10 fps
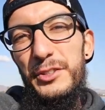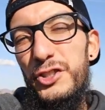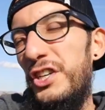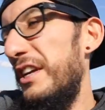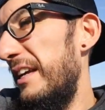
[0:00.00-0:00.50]

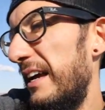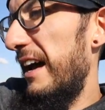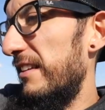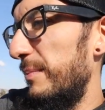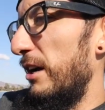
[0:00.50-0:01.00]
She
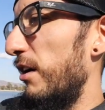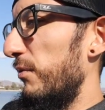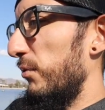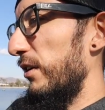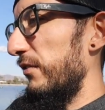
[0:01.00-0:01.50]
has been
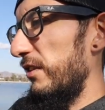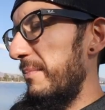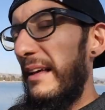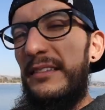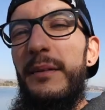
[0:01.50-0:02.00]
off work for the
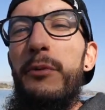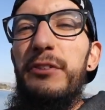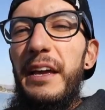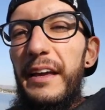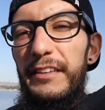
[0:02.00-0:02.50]
past couple
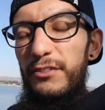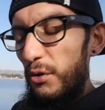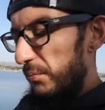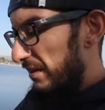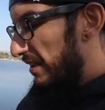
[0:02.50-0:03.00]
of days,
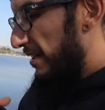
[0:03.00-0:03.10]
so